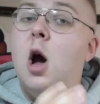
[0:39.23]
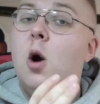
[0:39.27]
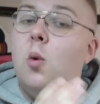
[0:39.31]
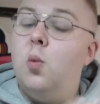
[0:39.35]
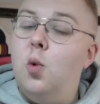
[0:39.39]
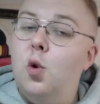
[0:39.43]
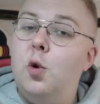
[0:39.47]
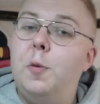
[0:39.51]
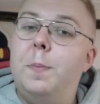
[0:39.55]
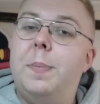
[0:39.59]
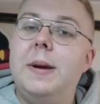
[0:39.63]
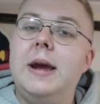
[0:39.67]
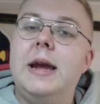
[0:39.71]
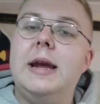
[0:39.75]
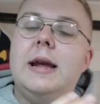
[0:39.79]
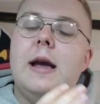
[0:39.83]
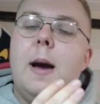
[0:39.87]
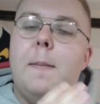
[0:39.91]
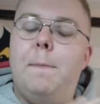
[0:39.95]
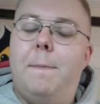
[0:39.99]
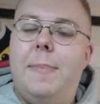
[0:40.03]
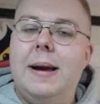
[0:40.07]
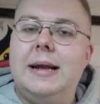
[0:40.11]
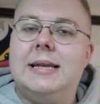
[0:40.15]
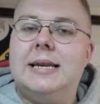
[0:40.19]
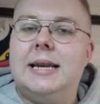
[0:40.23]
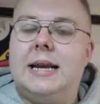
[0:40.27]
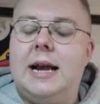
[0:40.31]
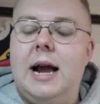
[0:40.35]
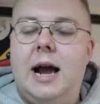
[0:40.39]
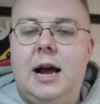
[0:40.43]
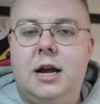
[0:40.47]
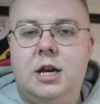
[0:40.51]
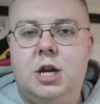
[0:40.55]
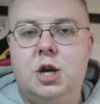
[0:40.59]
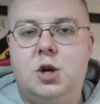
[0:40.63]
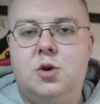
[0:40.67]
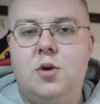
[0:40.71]
will be a better
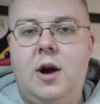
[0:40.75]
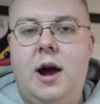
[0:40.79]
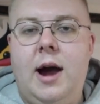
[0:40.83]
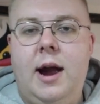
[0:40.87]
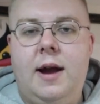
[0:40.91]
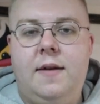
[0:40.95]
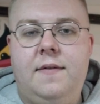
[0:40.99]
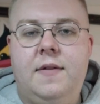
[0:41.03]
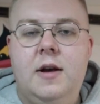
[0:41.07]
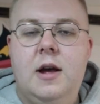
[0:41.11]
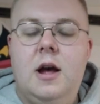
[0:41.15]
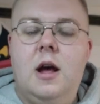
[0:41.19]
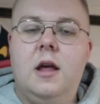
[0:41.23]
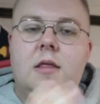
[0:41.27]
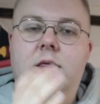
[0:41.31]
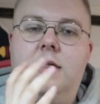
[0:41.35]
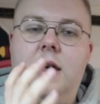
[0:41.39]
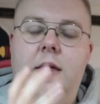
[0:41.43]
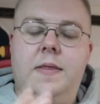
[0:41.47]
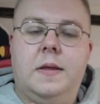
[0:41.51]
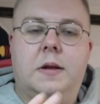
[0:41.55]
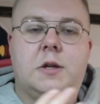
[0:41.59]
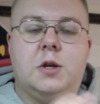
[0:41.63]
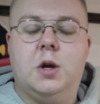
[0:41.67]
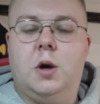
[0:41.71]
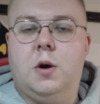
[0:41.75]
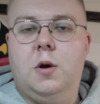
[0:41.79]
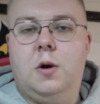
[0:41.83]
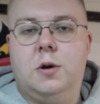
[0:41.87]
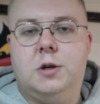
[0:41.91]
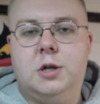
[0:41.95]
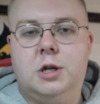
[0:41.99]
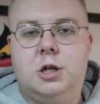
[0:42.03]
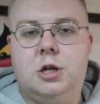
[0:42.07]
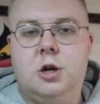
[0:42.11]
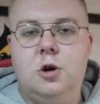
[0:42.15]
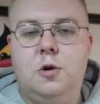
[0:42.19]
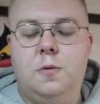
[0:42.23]
car to drive than the
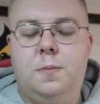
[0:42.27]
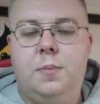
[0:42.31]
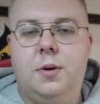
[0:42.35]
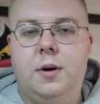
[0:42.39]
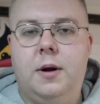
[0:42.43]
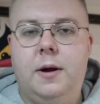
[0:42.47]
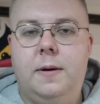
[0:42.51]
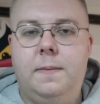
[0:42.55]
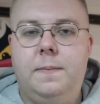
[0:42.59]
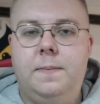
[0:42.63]
Toyota Supra.